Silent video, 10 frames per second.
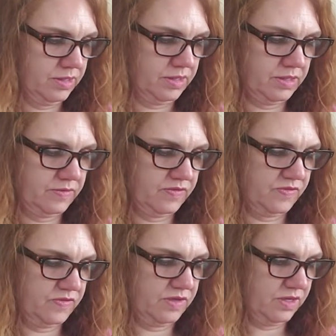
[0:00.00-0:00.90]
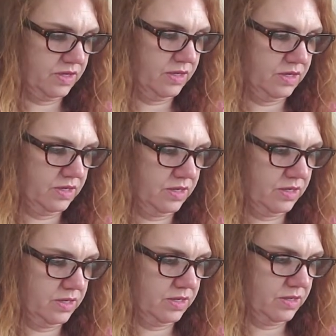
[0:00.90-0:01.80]
let's see
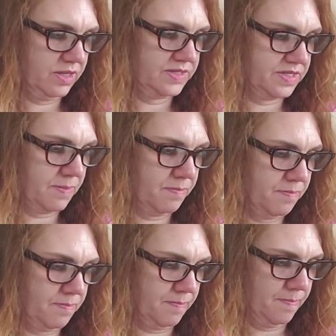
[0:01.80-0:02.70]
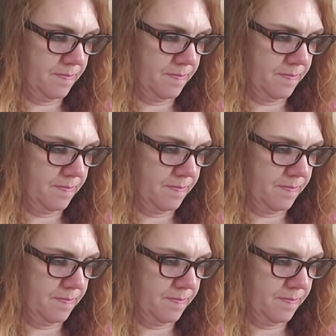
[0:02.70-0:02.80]
it's a